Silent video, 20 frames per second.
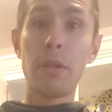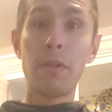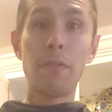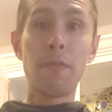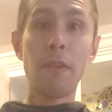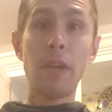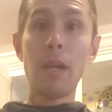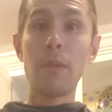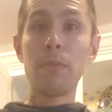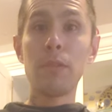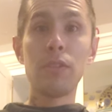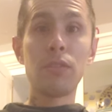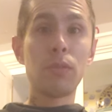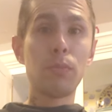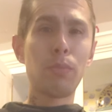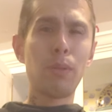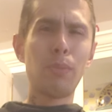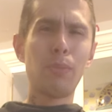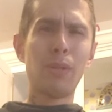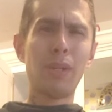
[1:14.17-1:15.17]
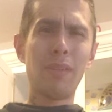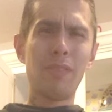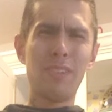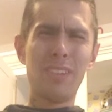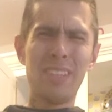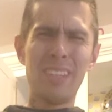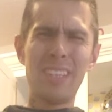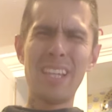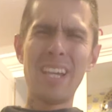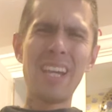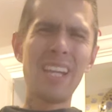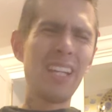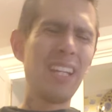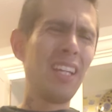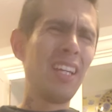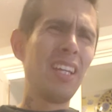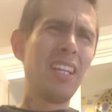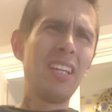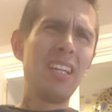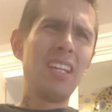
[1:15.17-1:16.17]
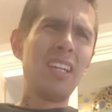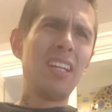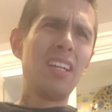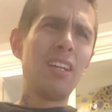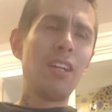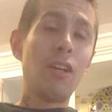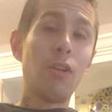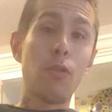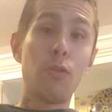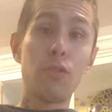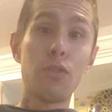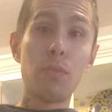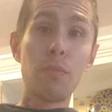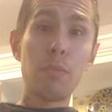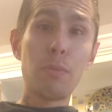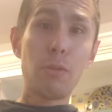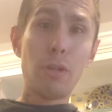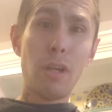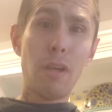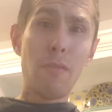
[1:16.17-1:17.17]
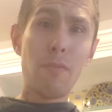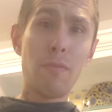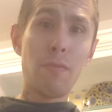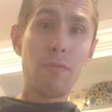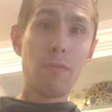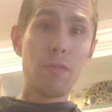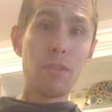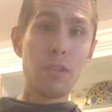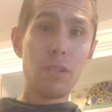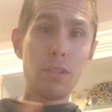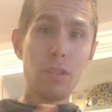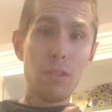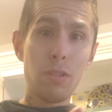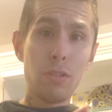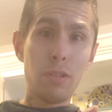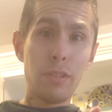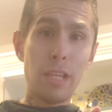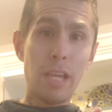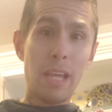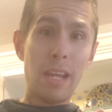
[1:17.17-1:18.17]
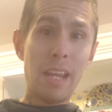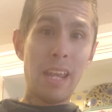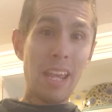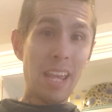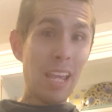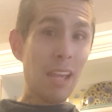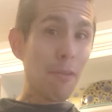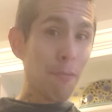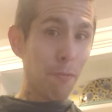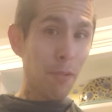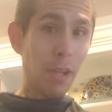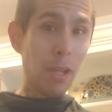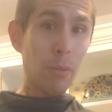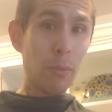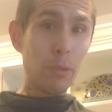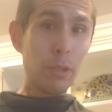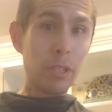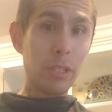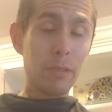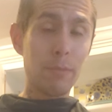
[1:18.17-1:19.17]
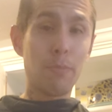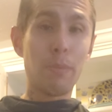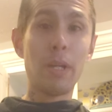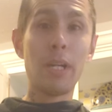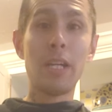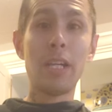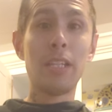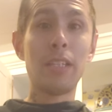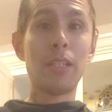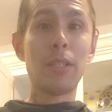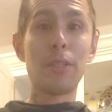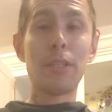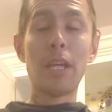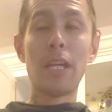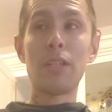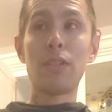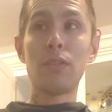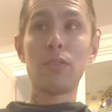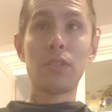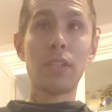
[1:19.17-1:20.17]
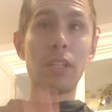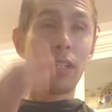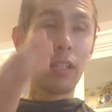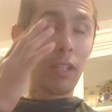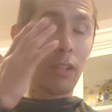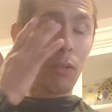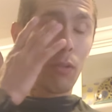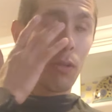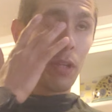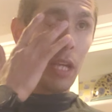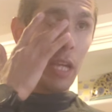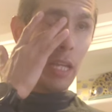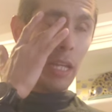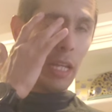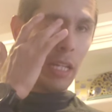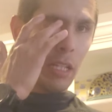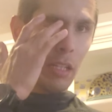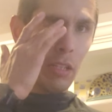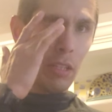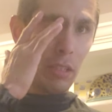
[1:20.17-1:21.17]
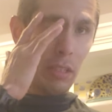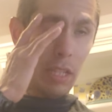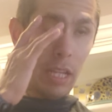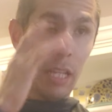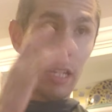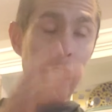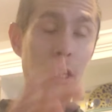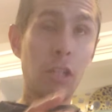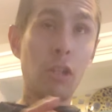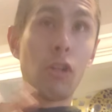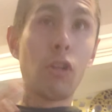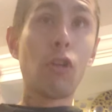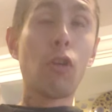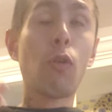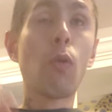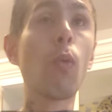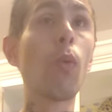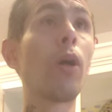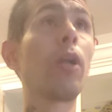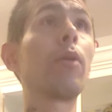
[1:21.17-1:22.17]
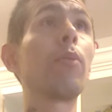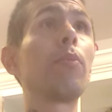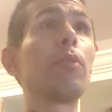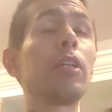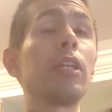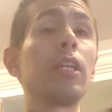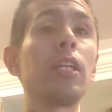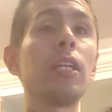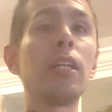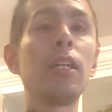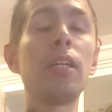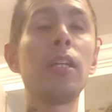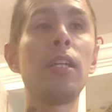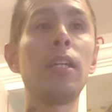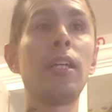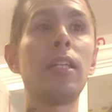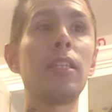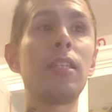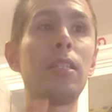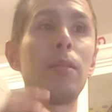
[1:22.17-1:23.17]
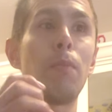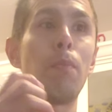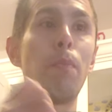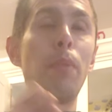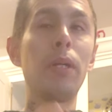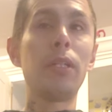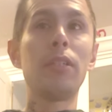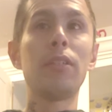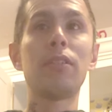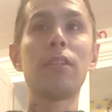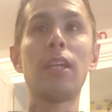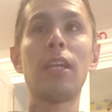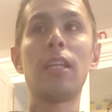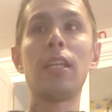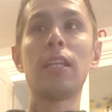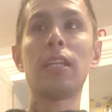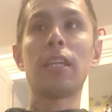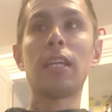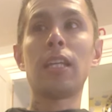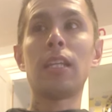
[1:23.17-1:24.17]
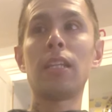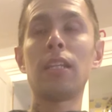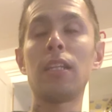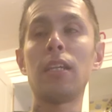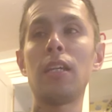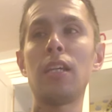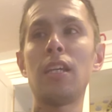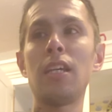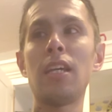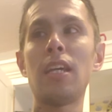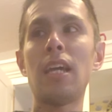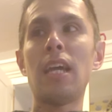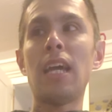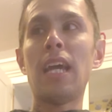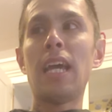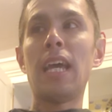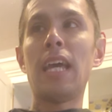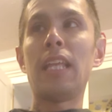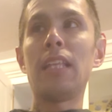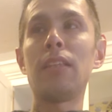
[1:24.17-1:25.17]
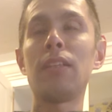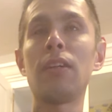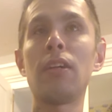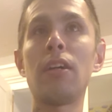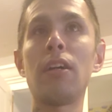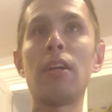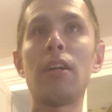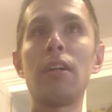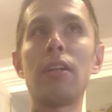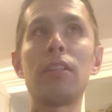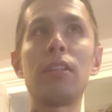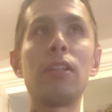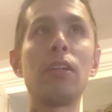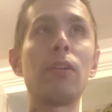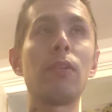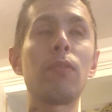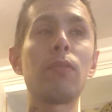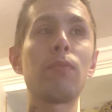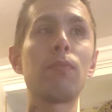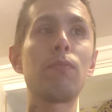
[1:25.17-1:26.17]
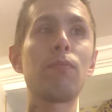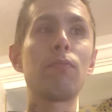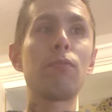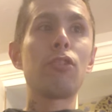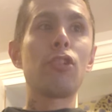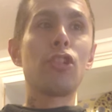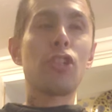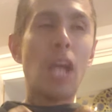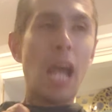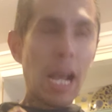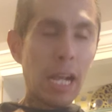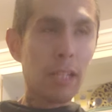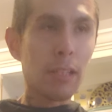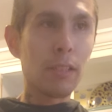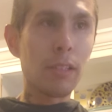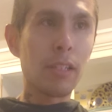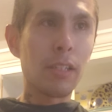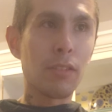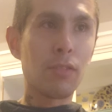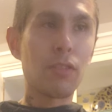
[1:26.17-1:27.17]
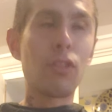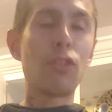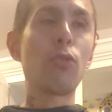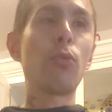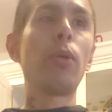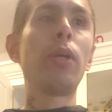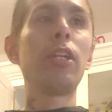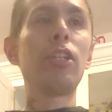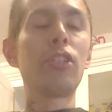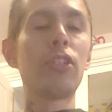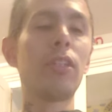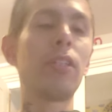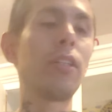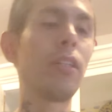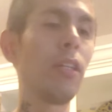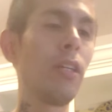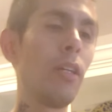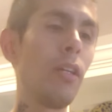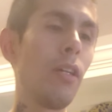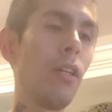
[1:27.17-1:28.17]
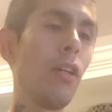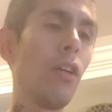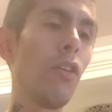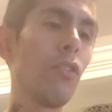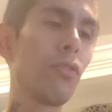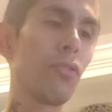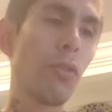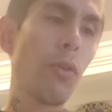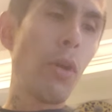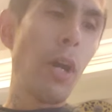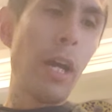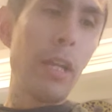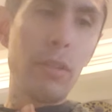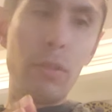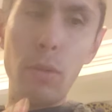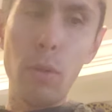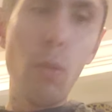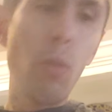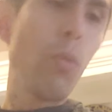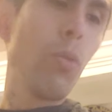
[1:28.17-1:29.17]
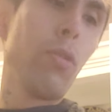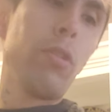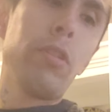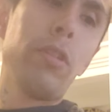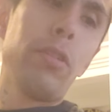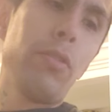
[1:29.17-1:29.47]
have family. Some people have debt, or some people have that and family combined, and that just can create an incredibly debilitating and shackling situation. So I totally